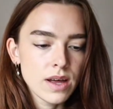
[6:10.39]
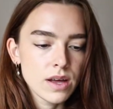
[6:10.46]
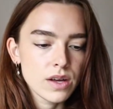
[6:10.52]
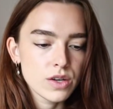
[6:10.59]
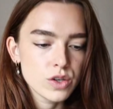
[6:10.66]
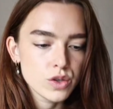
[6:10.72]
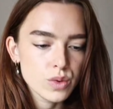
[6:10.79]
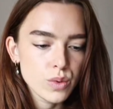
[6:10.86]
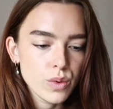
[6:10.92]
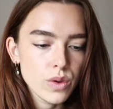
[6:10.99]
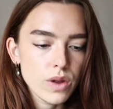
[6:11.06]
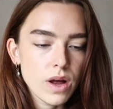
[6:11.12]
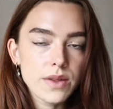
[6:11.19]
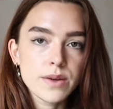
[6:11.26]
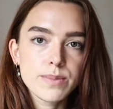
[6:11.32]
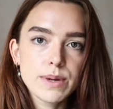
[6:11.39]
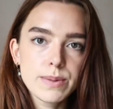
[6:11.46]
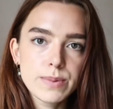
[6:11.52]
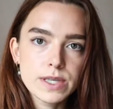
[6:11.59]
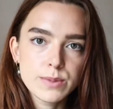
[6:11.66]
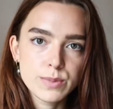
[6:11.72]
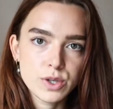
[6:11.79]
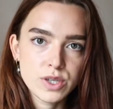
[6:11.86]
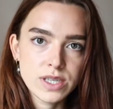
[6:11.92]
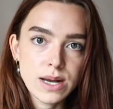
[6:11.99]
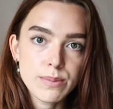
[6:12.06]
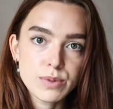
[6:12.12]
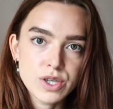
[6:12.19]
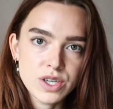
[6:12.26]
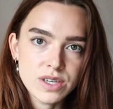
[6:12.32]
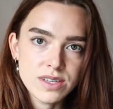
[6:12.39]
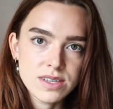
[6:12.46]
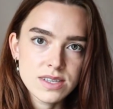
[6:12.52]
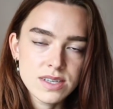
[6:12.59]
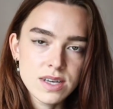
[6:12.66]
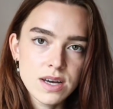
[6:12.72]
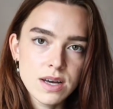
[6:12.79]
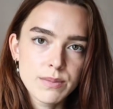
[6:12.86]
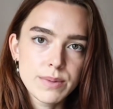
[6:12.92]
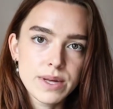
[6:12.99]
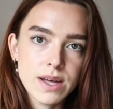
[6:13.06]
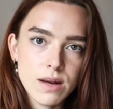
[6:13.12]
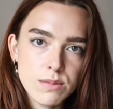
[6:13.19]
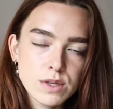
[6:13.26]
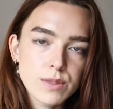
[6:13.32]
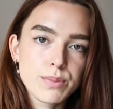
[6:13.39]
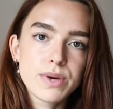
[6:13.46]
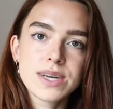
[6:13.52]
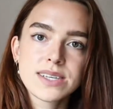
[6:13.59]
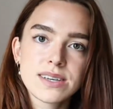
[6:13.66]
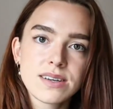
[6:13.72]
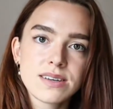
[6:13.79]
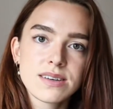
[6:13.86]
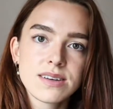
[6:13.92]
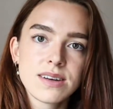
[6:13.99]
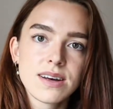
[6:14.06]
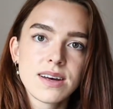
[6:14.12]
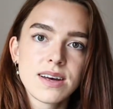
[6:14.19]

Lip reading: control other people's perceptions becomes a prison,